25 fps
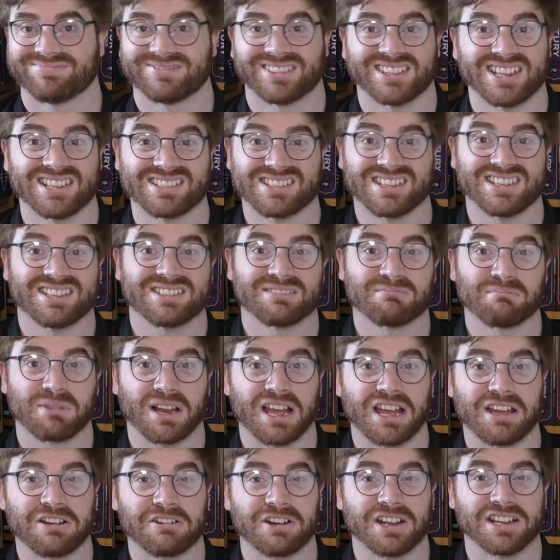There's decent
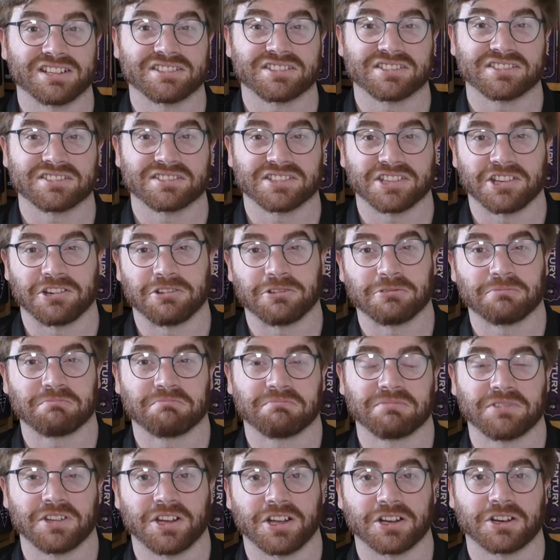player aids, so
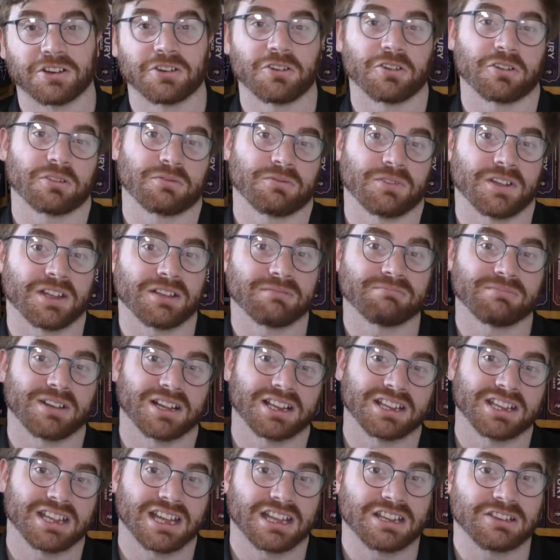the iconography,
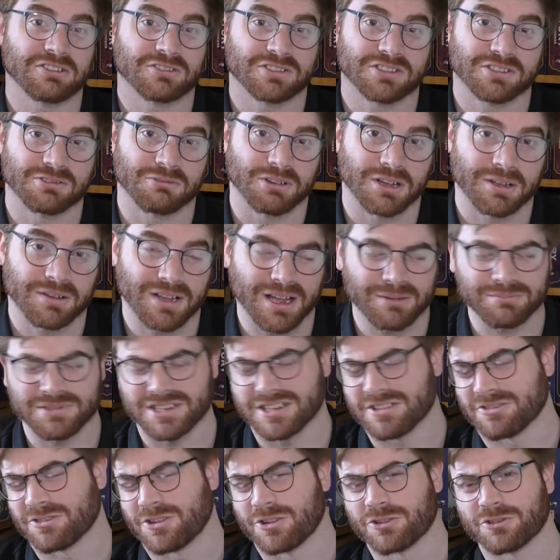I can get used to it. I'm
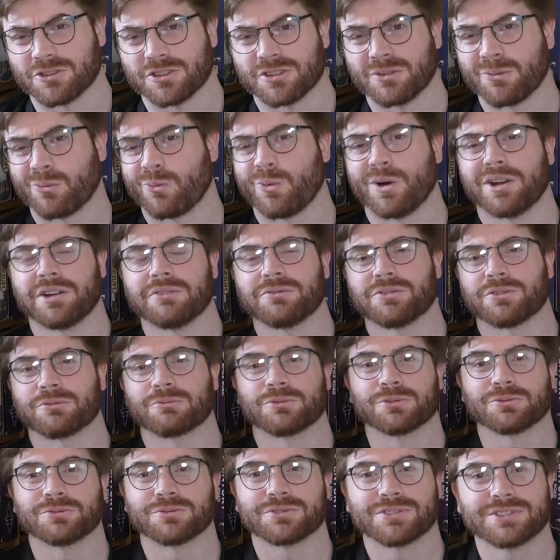still no good at one of the
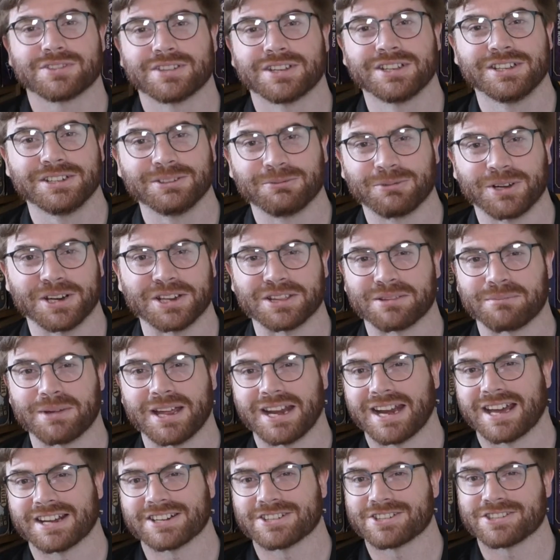rules, one of the
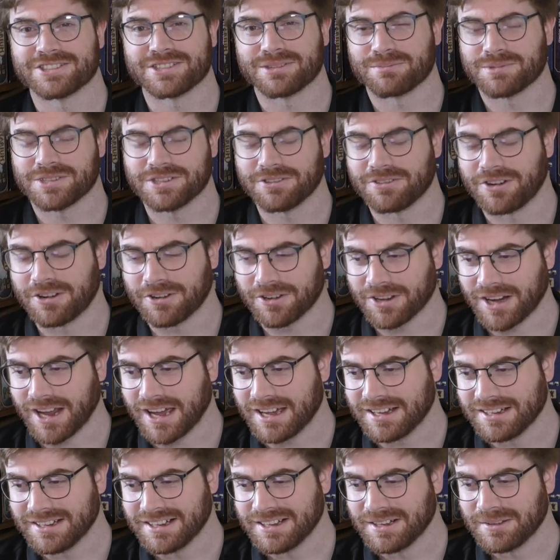main actions I'm still no good
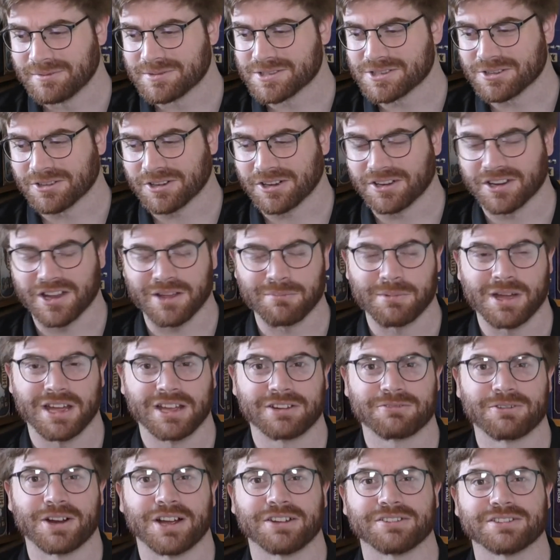at. Still can't get my
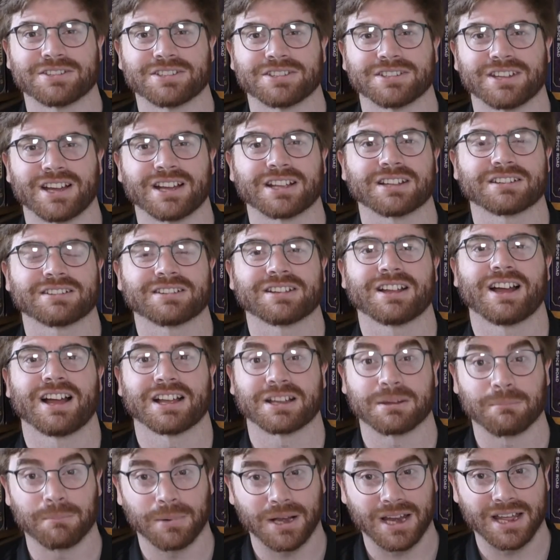head around. I
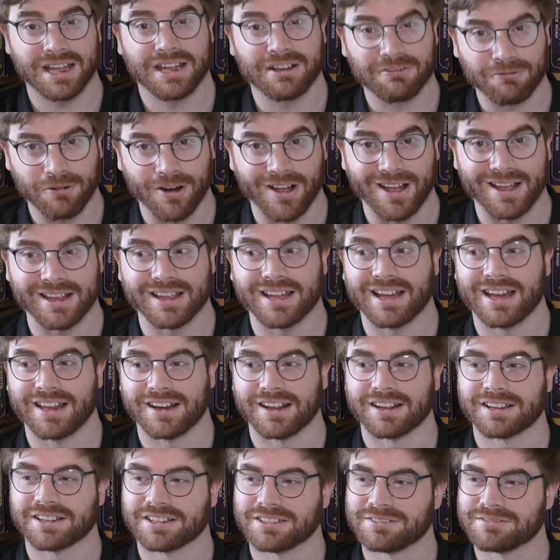can play it right,
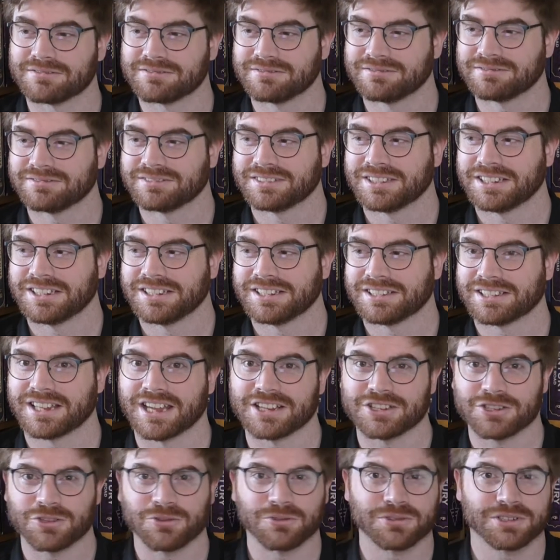and I can
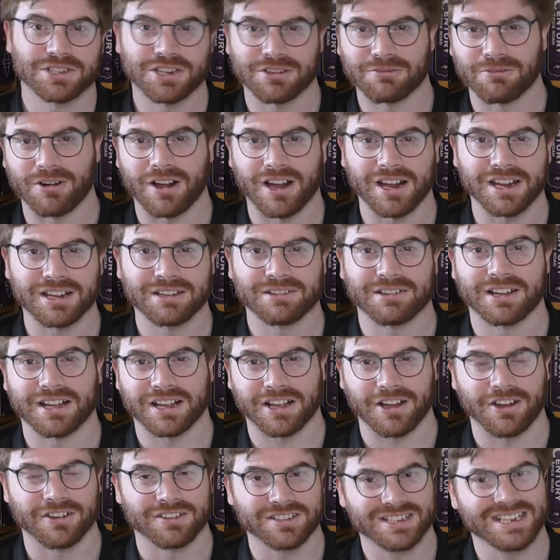get taught it right. I
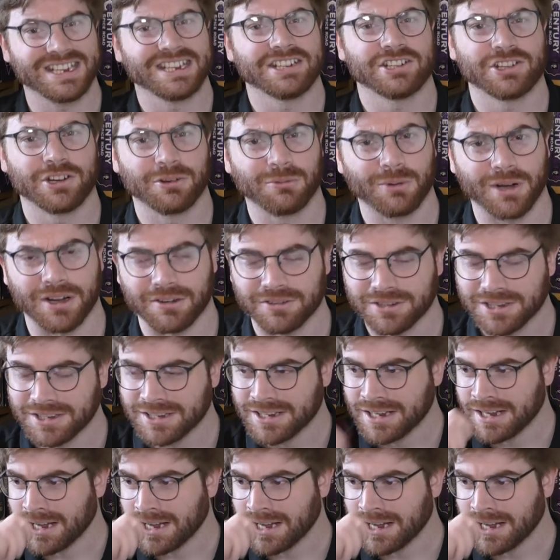can't teach it well.